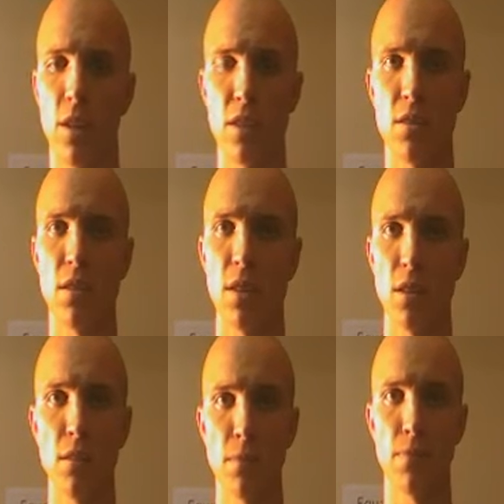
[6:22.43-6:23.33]

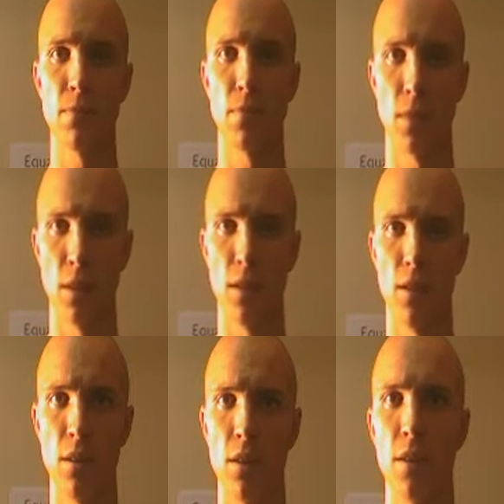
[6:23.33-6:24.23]
Desteni
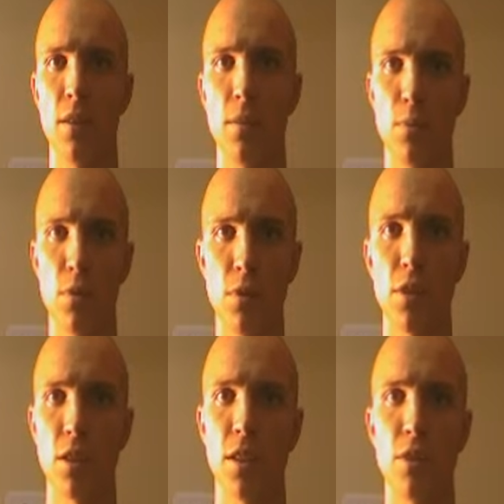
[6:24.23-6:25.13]
and they were doing.